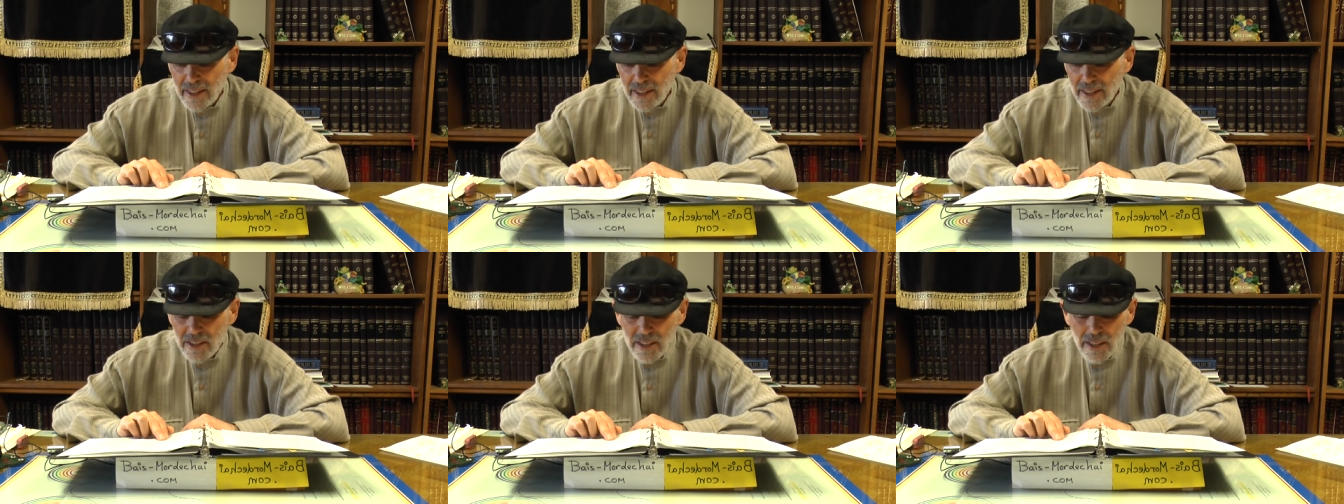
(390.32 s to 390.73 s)

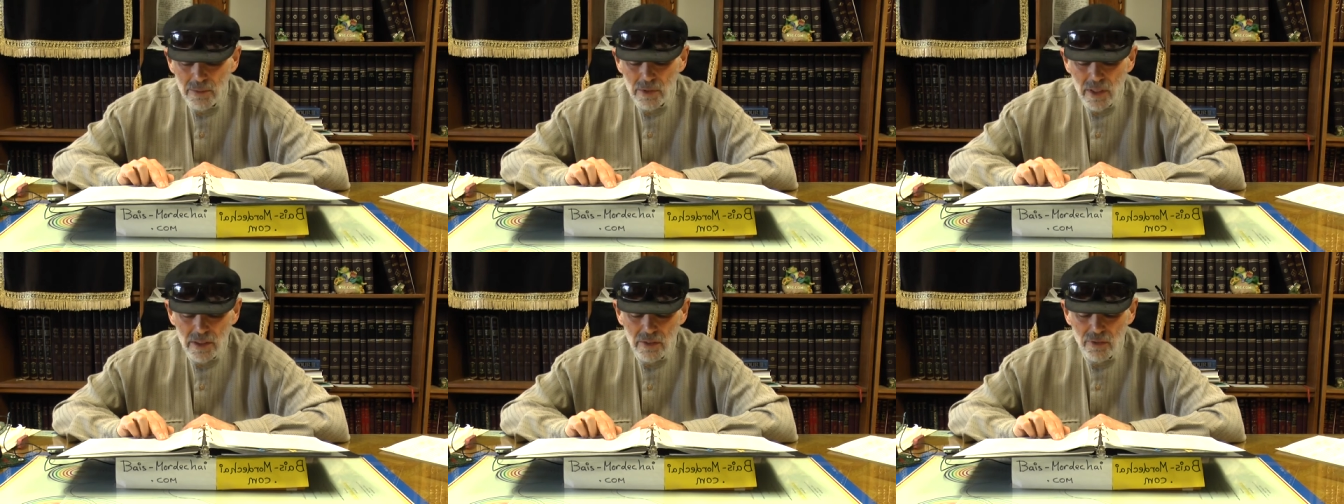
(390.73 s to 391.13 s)
It
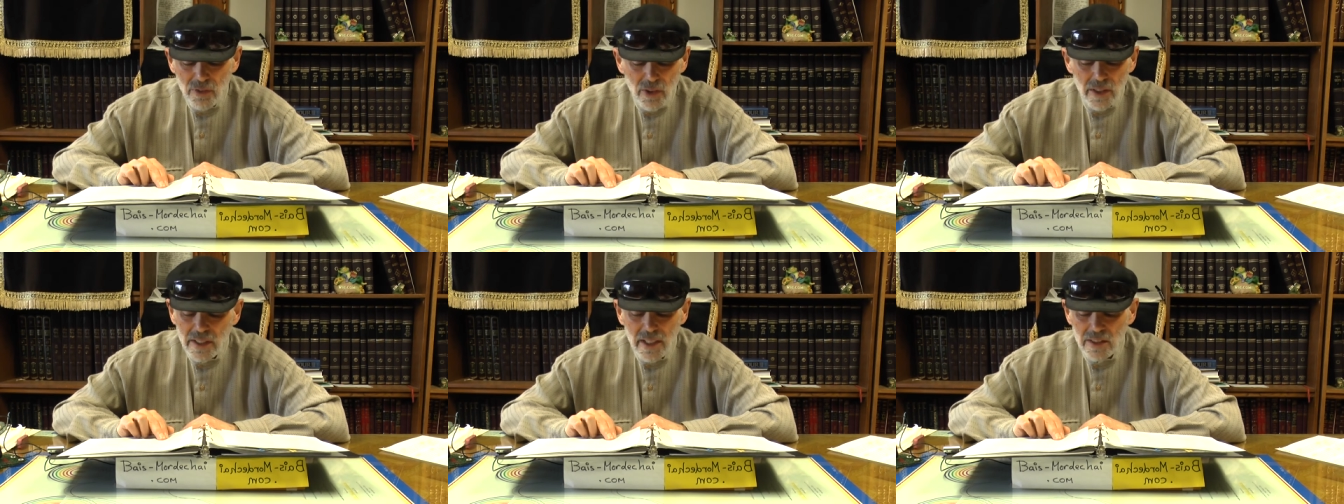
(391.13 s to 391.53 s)
seems that the
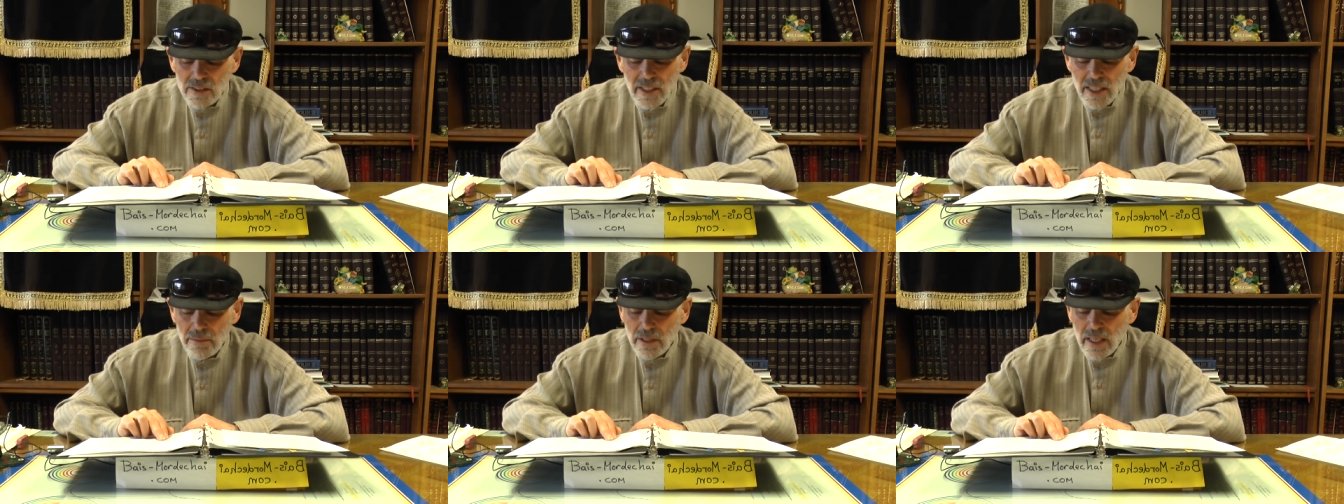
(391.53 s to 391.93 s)
very
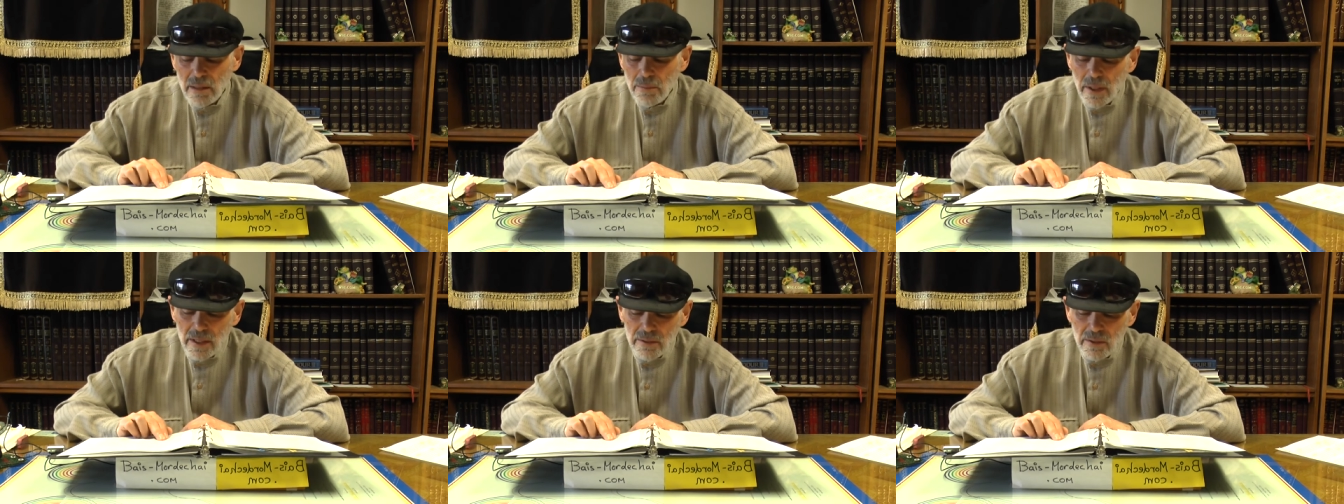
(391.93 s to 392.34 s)
next day he
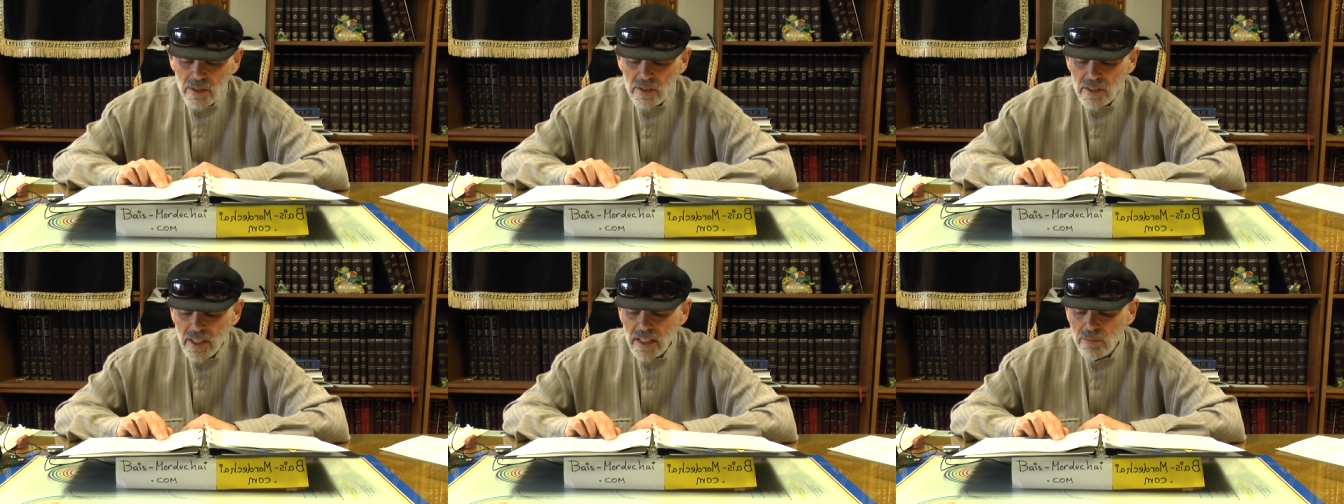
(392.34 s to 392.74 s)
came upon
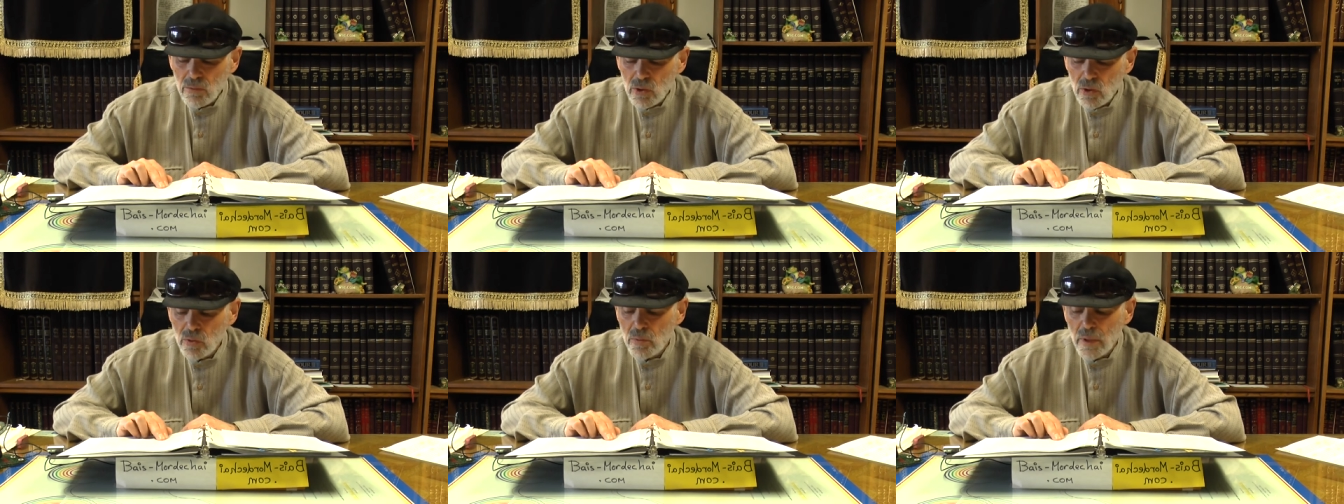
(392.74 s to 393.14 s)
the same
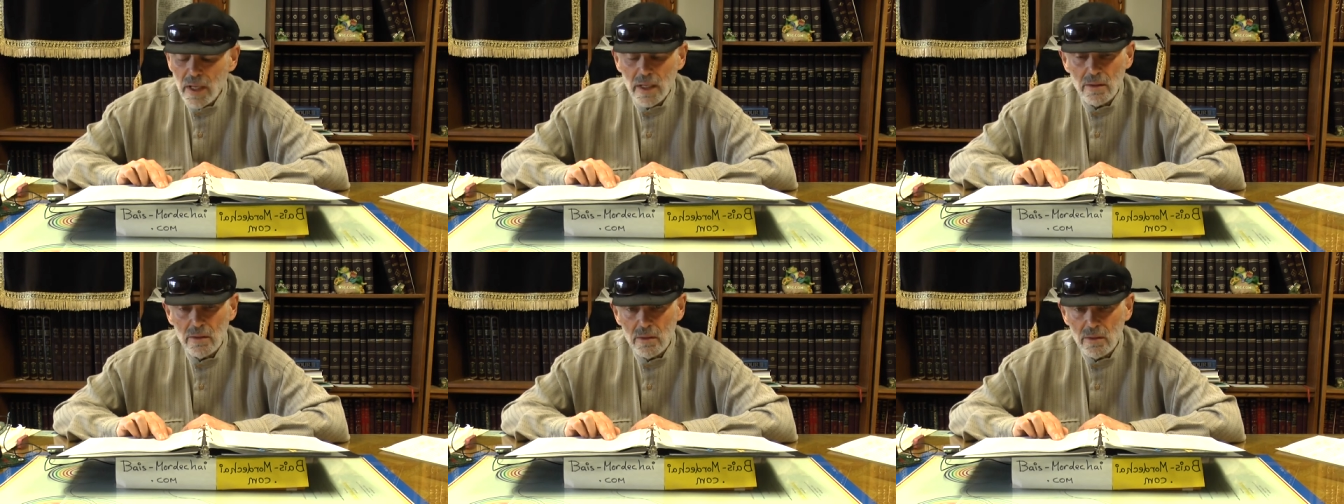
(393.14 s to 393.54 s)
two
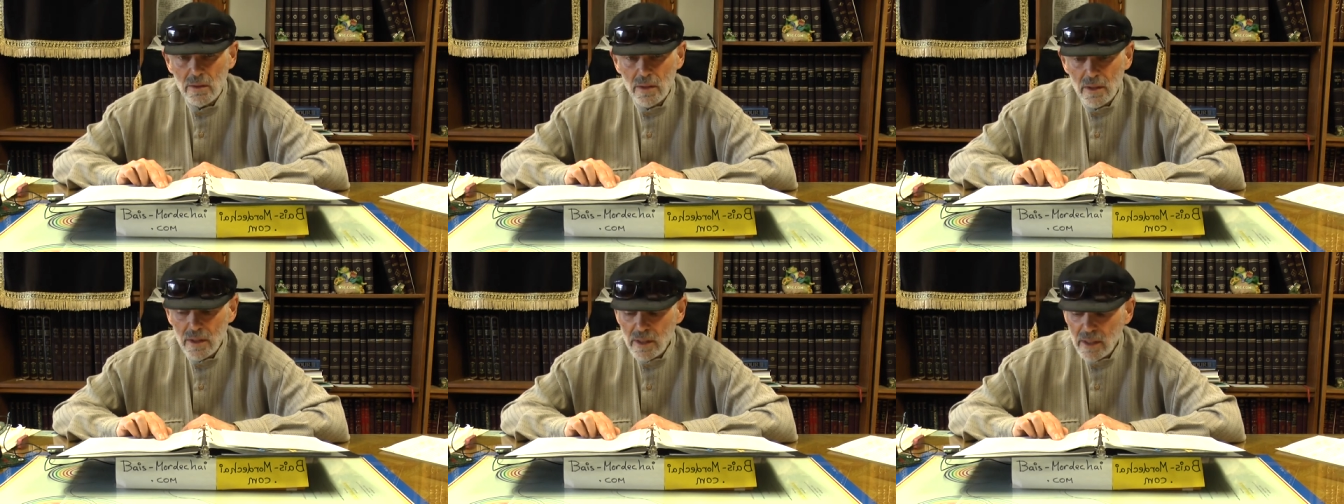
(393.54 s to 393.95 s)
men,
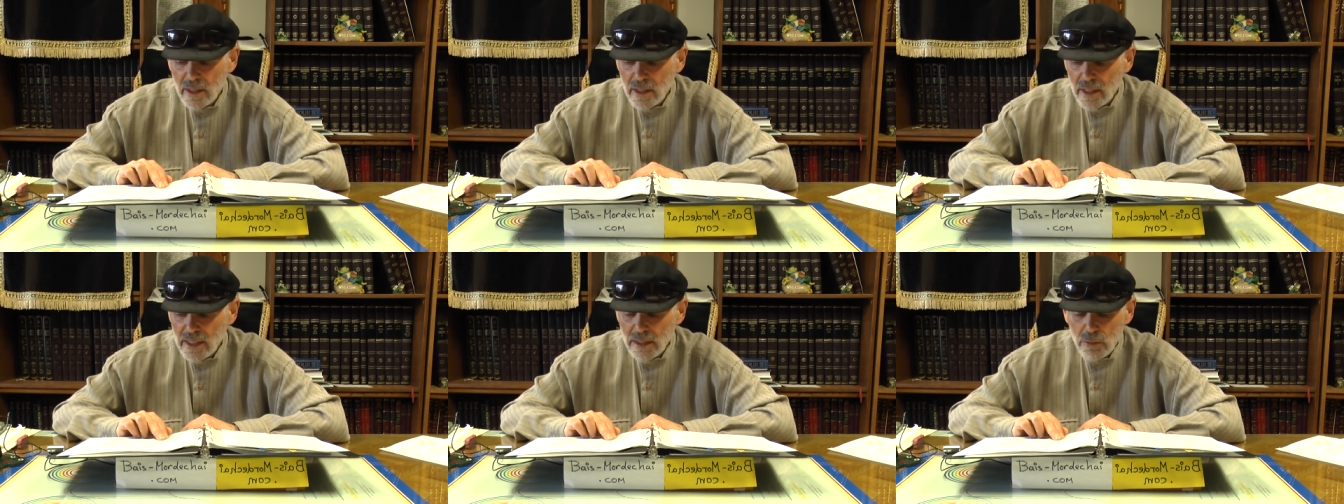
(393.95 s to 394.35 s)

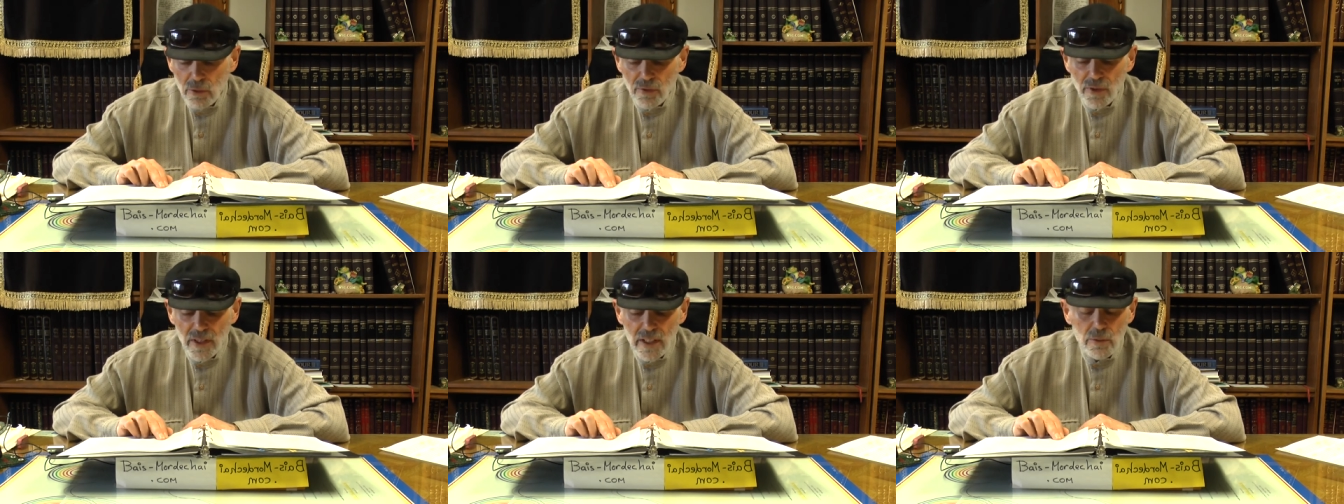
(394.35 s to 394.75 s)
and they were
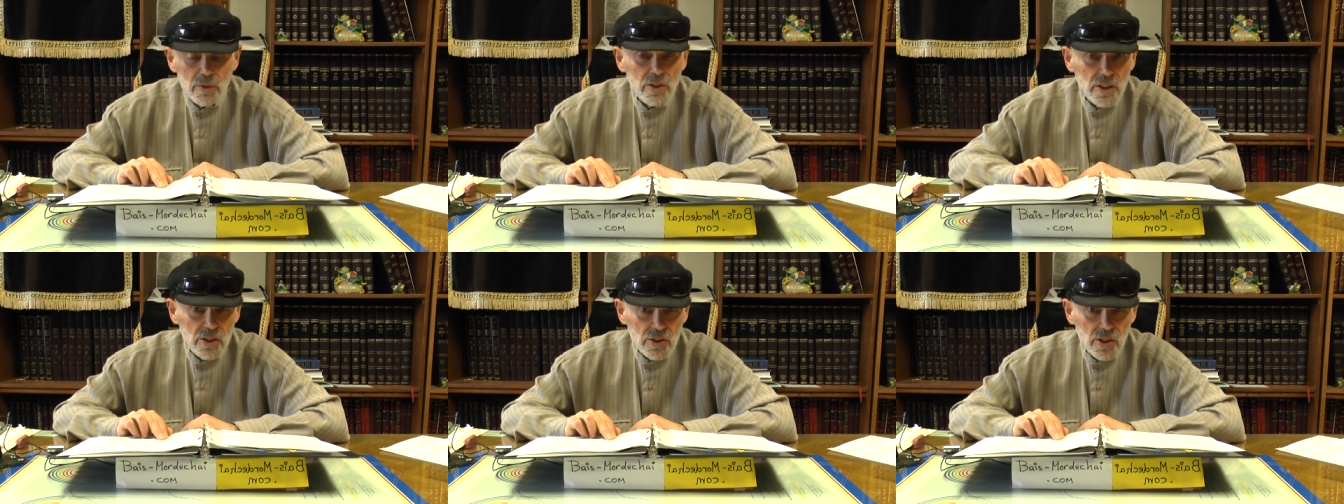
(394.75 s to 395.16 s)
fighting
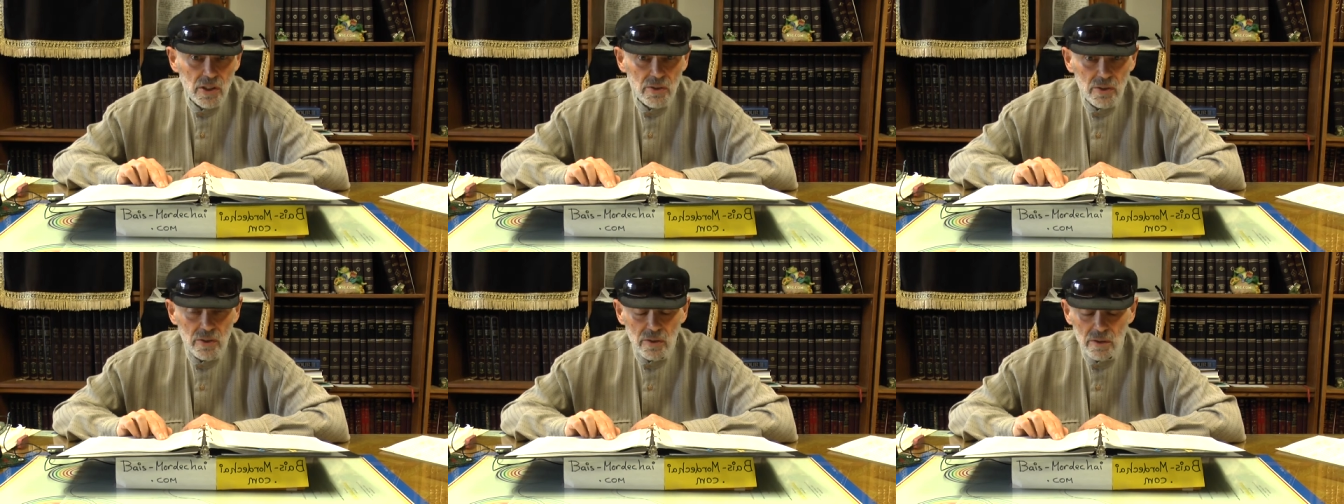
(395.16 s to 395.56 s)
with each
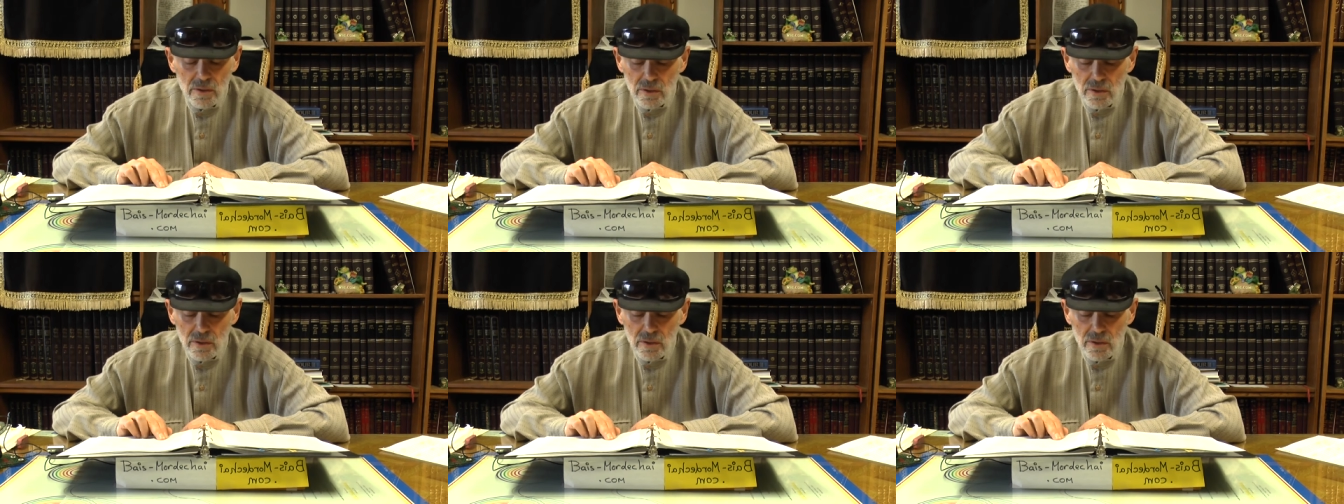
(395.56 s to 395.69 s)
other.